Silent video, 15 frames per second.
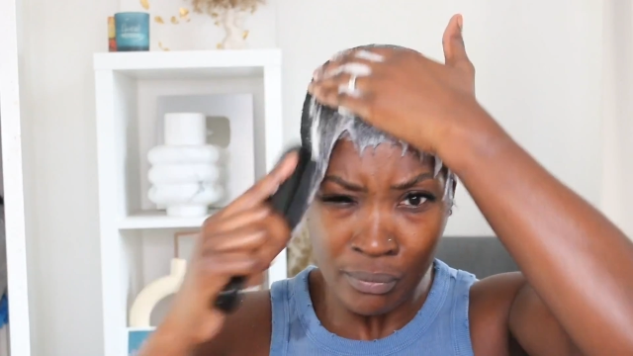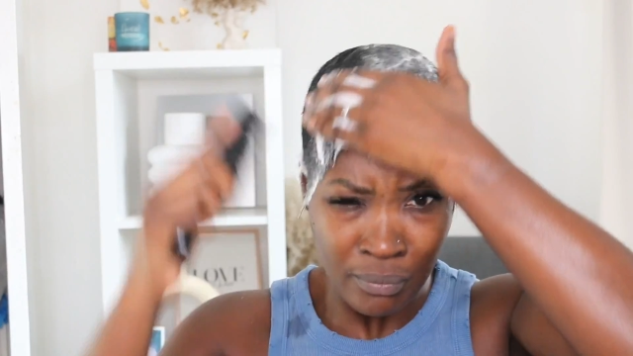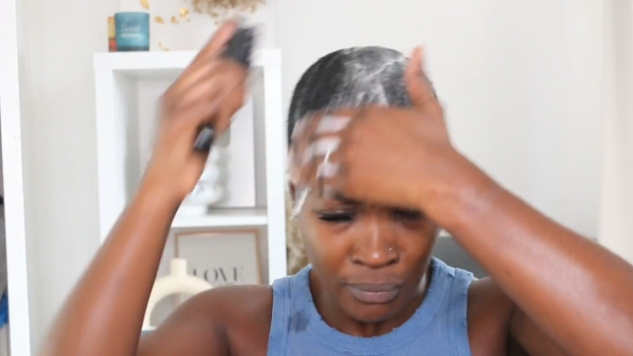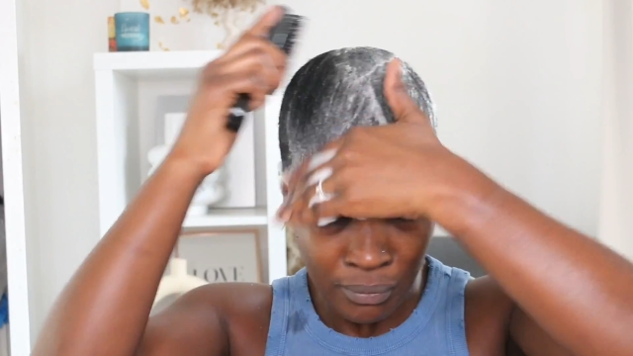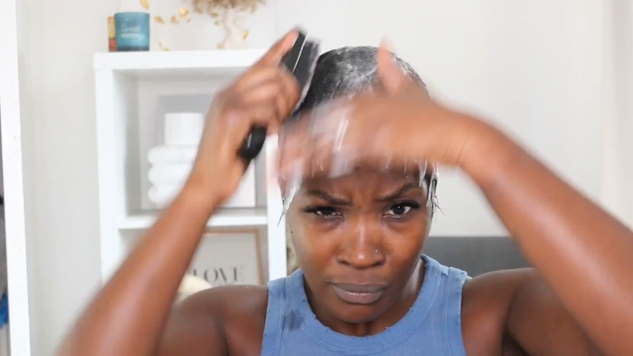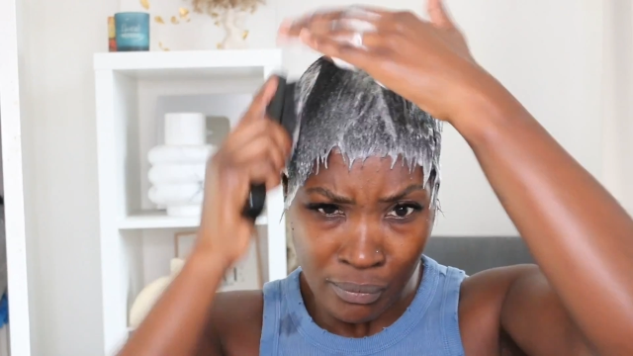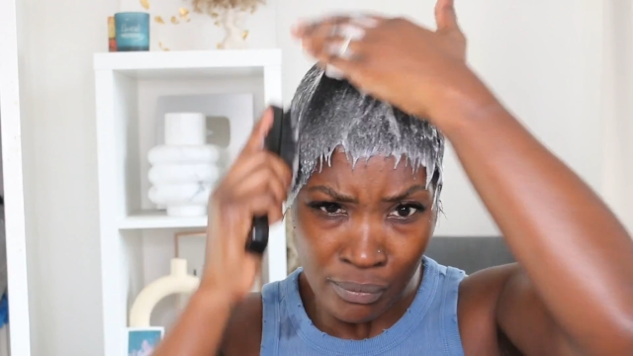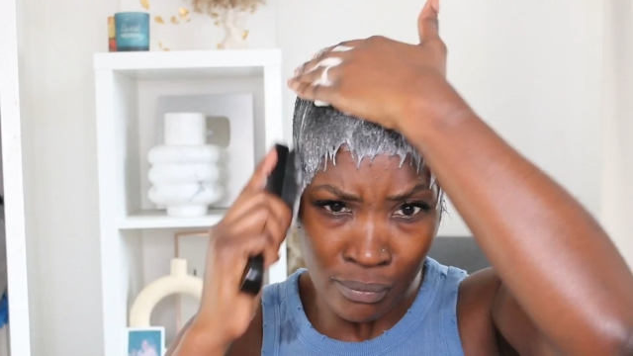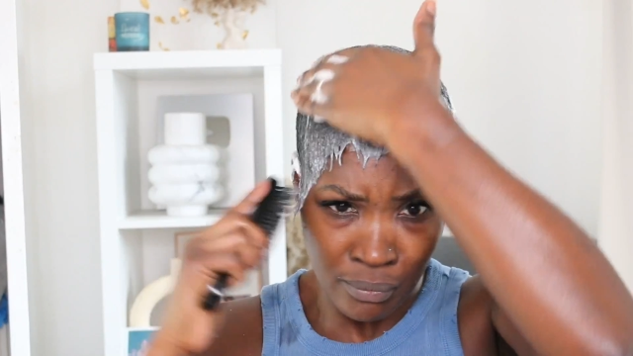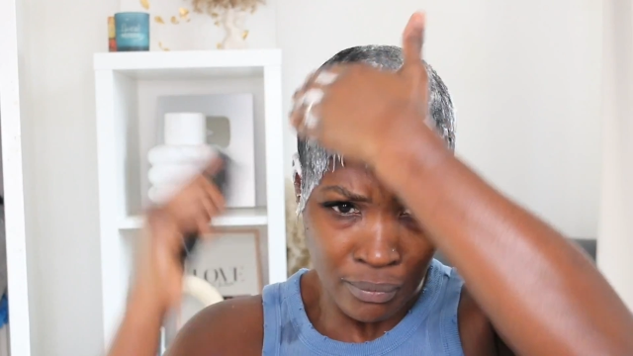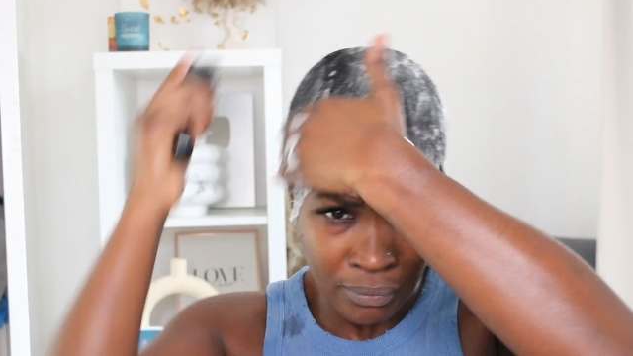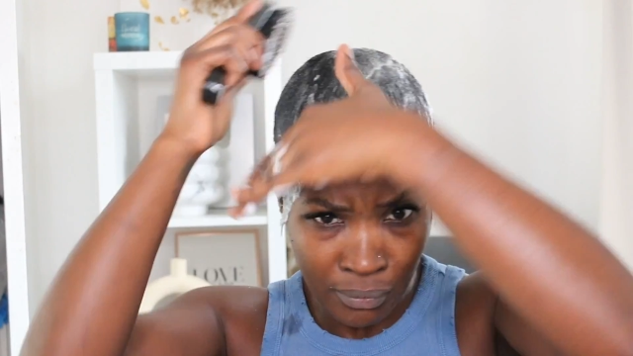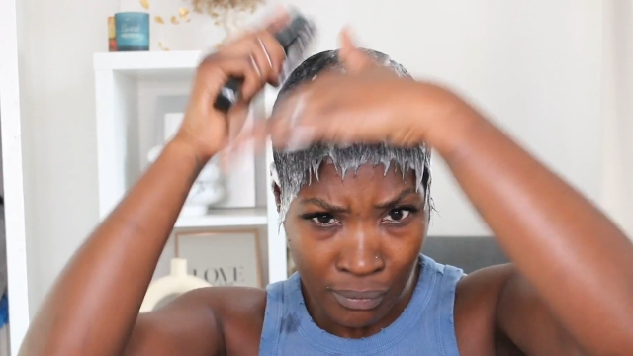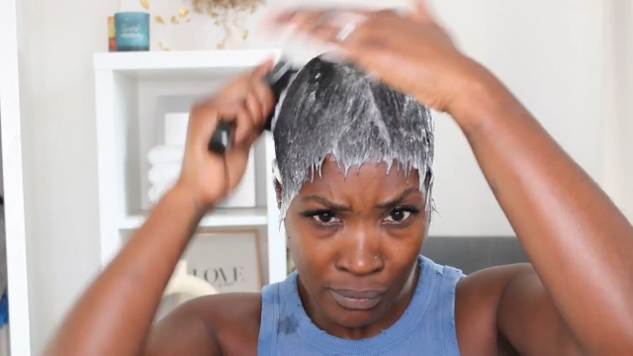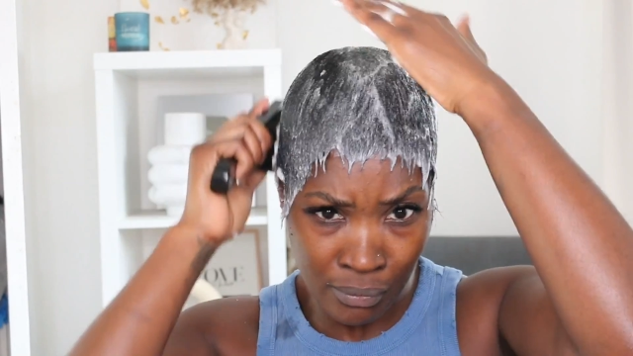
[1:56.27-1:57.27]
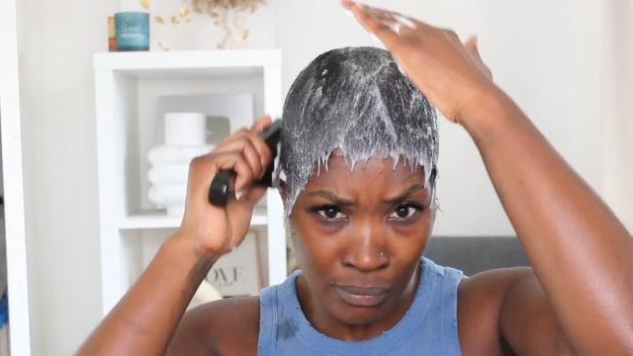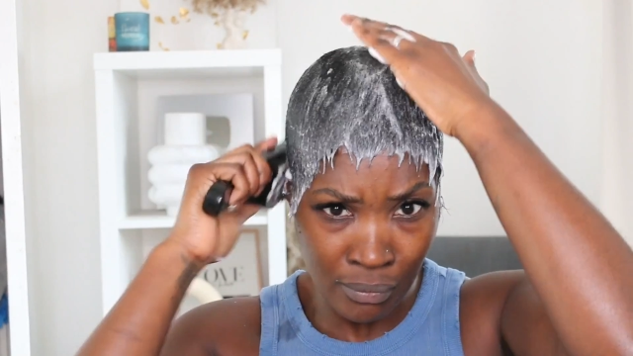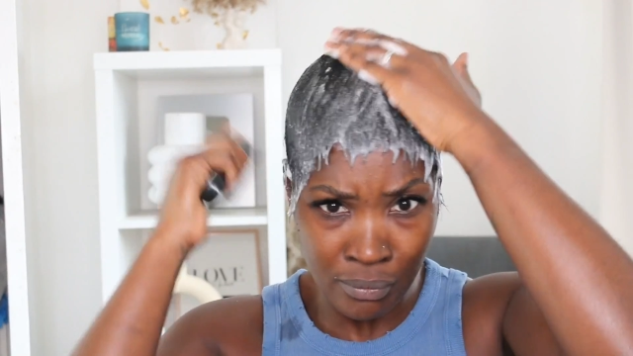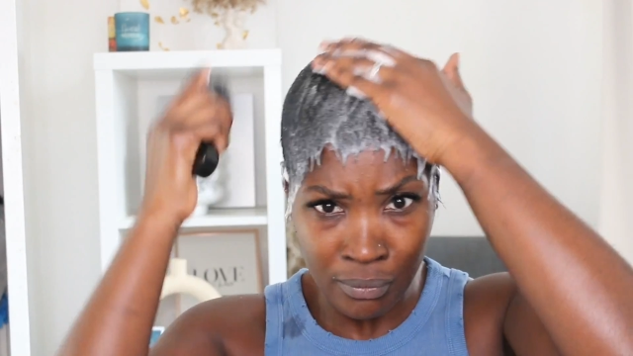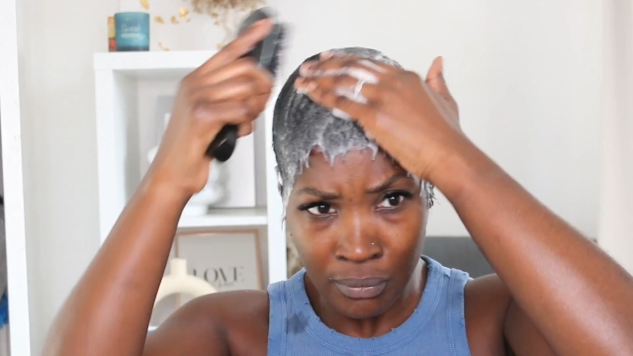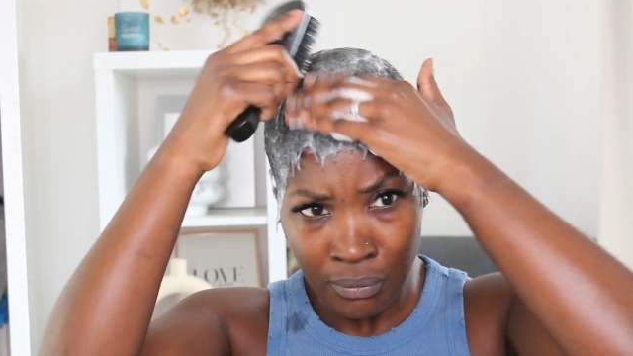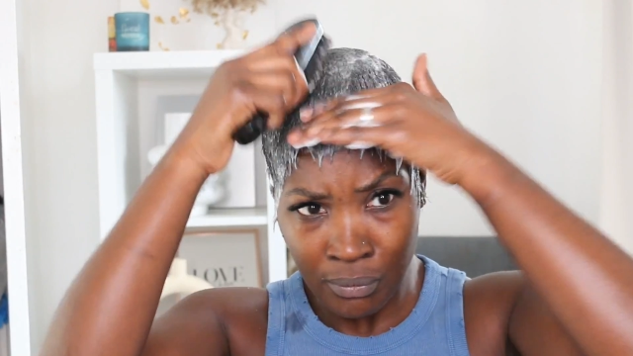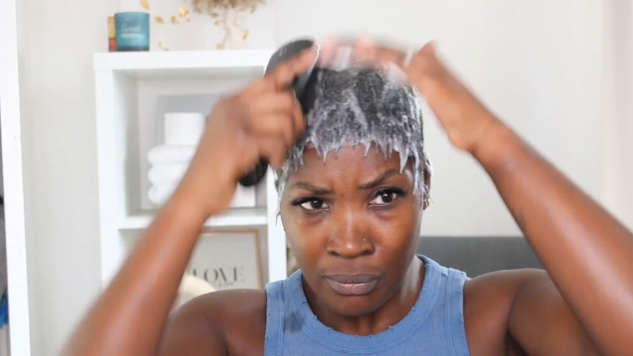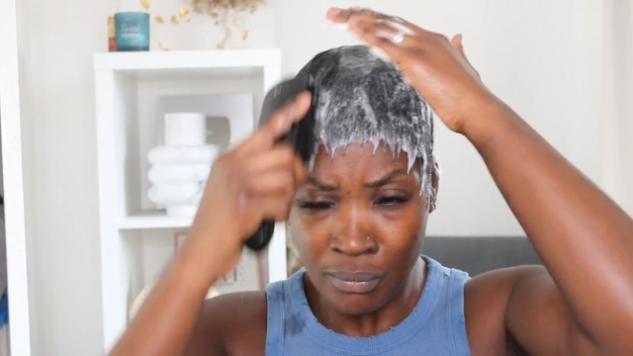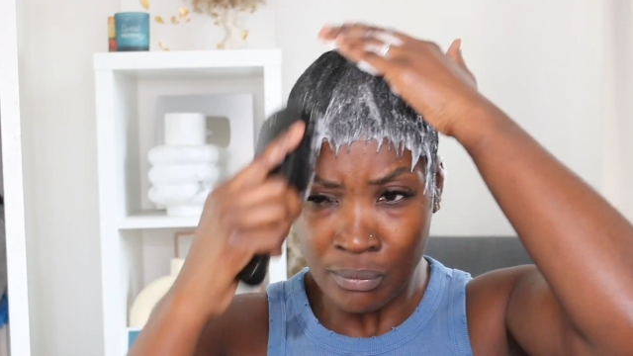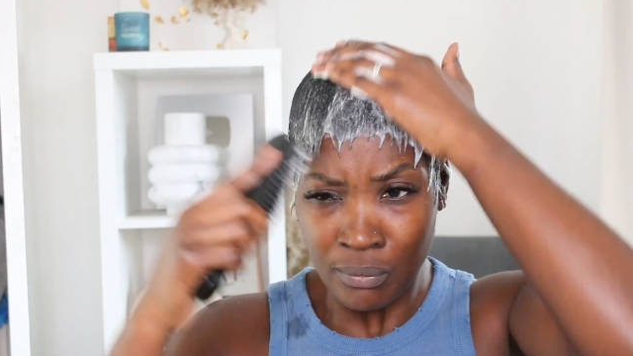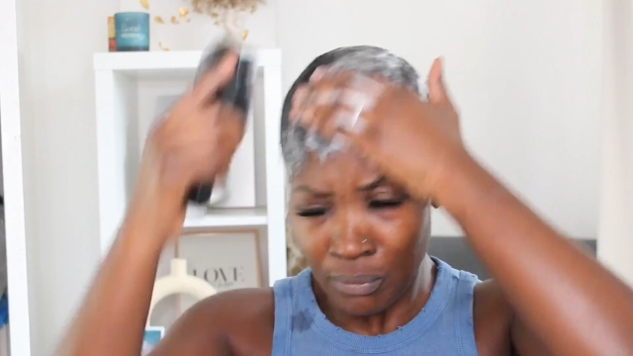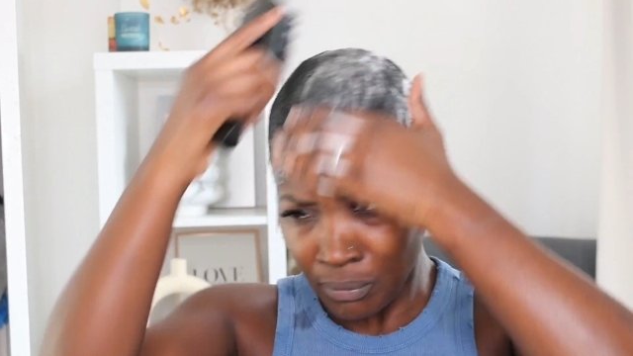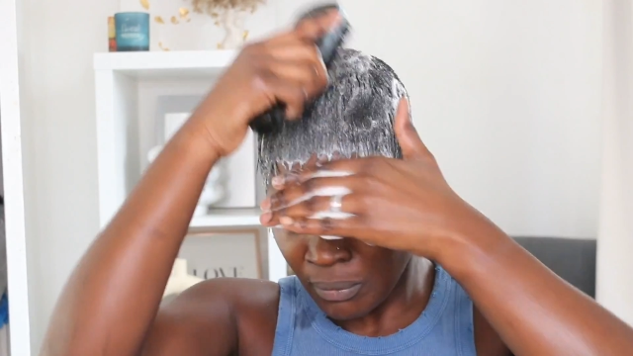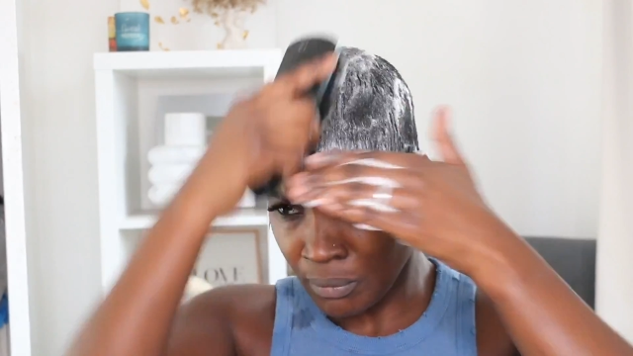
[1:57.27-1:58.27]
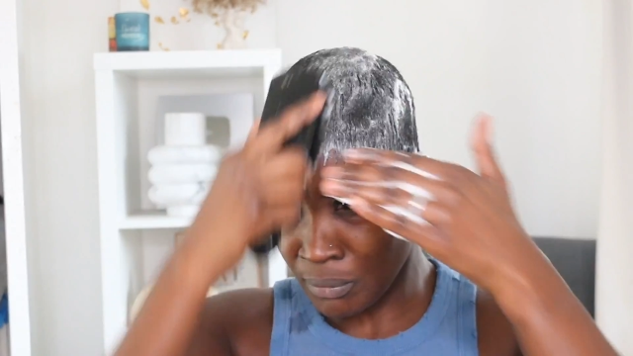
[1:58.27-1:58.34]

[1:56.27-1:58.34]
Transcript: Then I use a bristle brush to